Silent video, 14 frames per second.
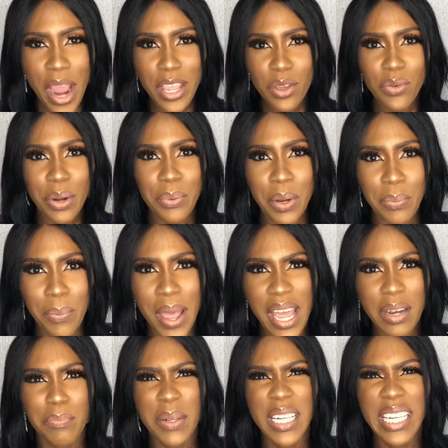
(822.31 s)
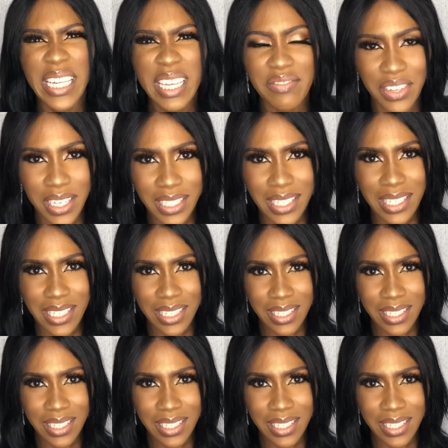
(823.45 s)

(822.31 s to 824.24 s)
you are prepared, believe it.